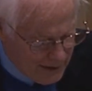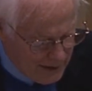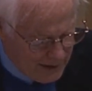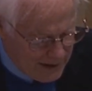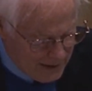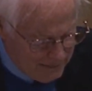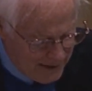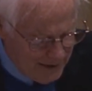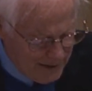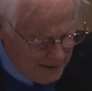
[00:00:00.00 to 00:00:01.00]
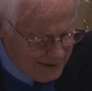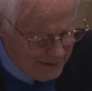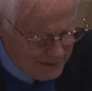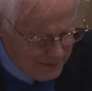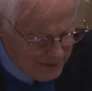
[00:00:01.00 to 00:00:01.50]
campaign
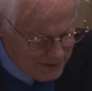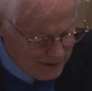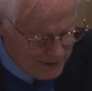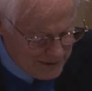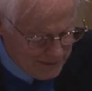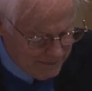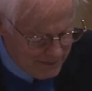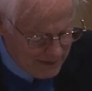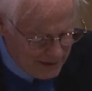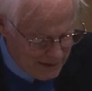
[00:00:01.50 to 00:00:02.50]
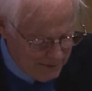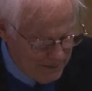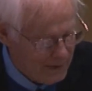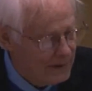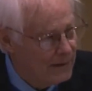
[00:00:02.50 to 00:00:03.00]
contributions
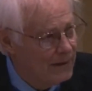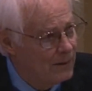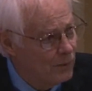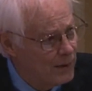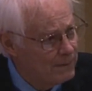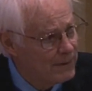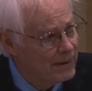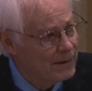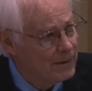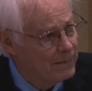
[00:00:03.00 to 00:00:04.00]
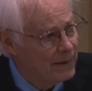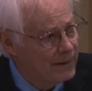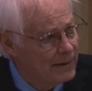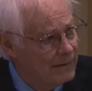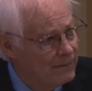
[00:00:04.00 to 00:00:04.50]
come in one political
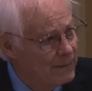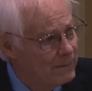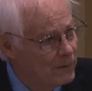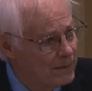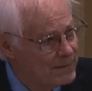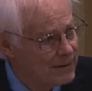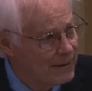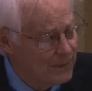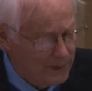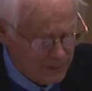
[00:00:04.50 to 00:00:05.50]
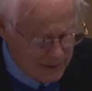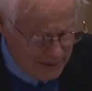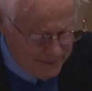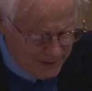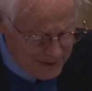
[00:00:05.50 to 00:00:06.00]
party from groups like oil
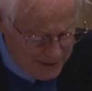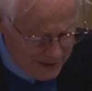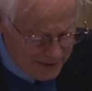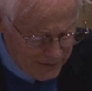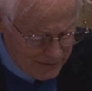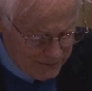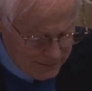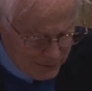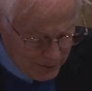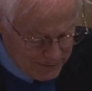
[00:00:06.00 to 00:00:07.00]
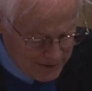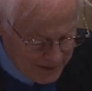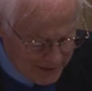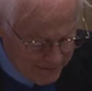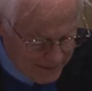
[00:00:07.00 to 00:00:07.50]
companies and the other from groups
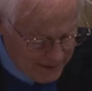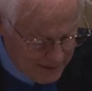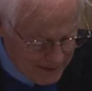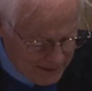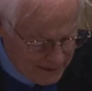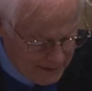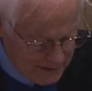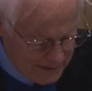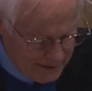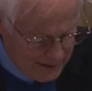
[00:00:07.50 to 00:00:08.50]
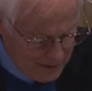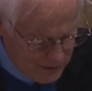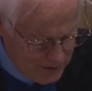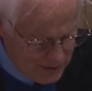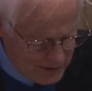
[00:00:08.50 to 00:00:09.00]
like uh,
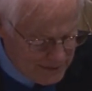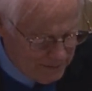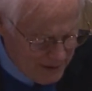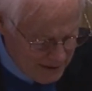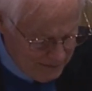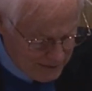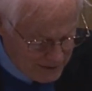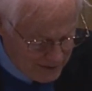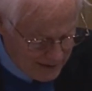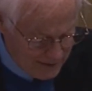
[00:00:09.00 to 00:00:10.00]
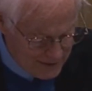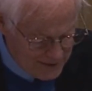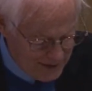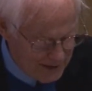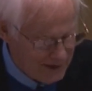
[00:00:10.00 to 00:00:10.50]
unions, many of which are out of
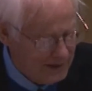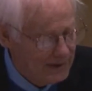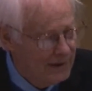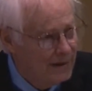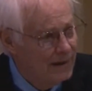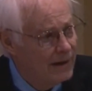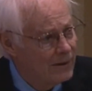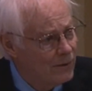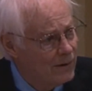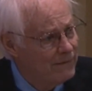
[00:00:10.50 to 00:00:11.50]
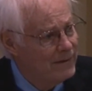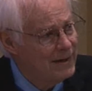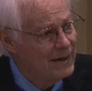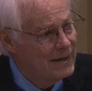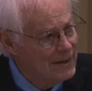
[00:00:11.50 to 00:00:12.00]
state. And often,
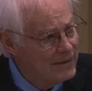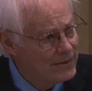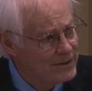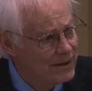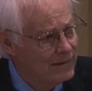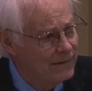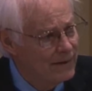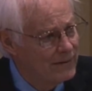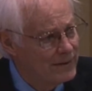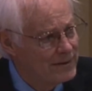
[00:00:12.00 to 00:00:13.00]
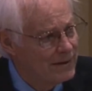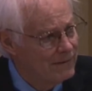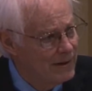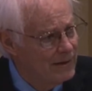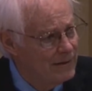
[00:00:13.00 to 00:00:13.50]
neither set of interests have
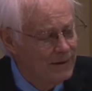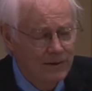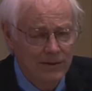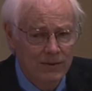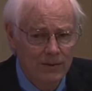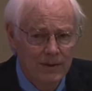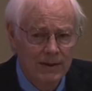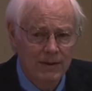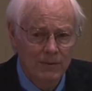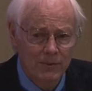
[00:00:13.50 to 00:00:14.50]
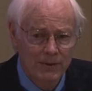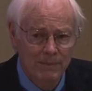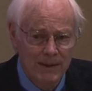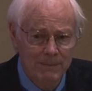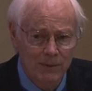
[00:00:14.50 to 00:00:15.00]
anything to do with the
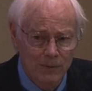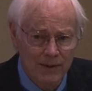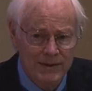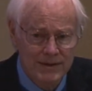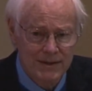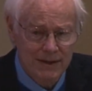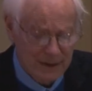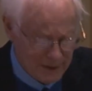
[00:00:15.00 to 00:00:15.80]
people one is seeking to